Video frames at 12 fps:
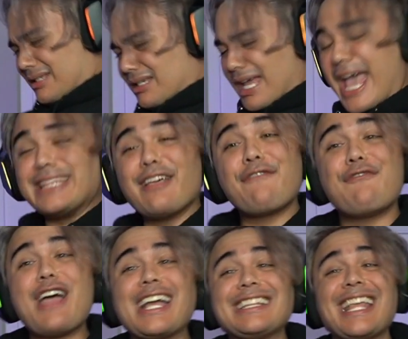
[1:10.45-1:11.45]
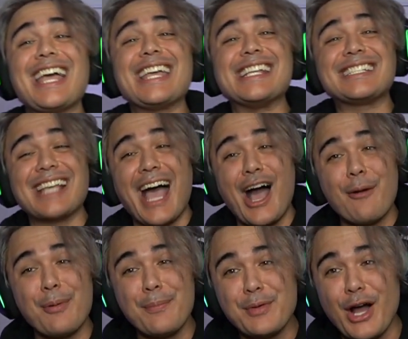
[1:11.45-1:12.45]
And the fact that his
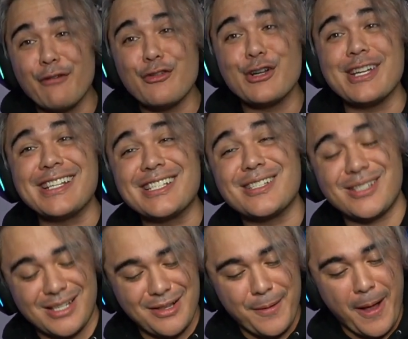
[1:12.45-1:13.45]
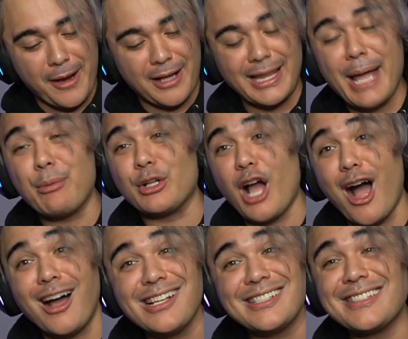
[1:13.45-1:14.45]
album cover is a collab with
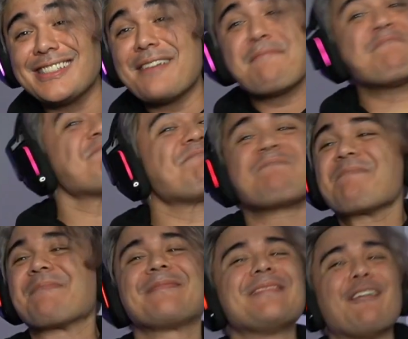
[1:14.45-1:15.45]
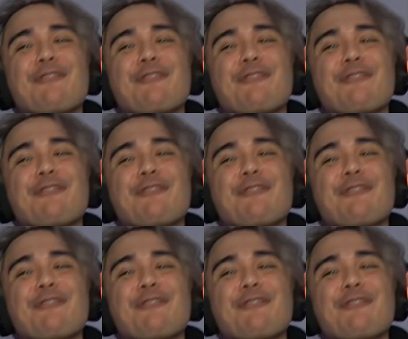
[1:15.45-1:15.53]
Cause, of